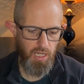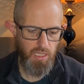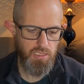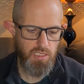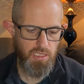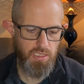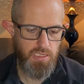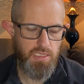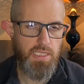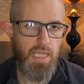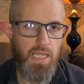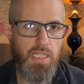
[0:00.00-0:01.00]
As the
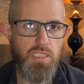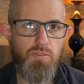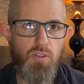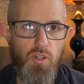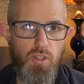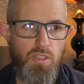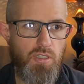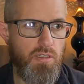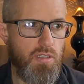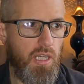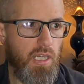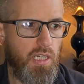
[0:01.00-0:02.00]
days of now,
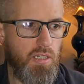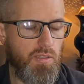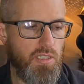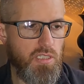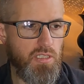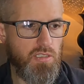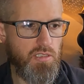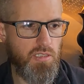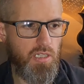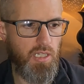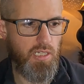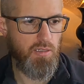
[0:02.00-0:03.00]
this is
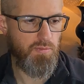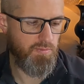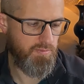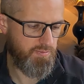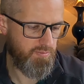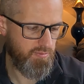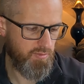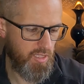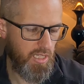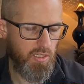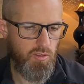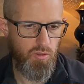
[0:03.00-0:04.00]

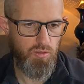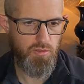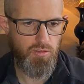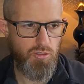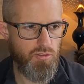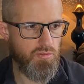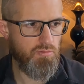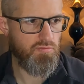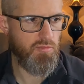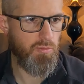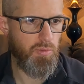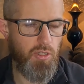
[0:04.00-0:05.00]
getting on
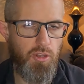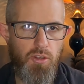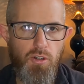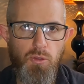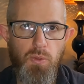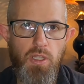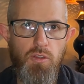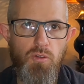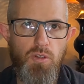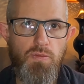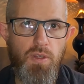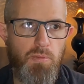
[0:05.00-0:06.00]
about a third of the way
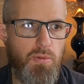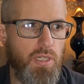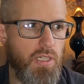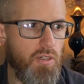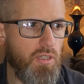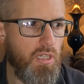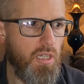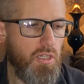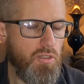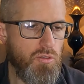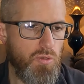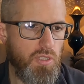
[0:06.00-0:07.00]
through February now,
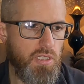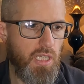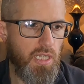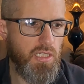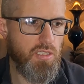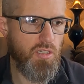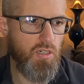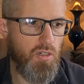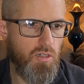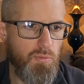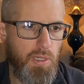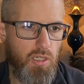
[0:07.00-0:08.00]
so the days
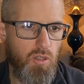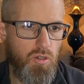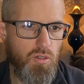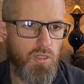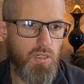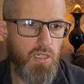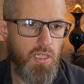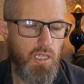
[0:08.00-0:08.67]
are a bit longer,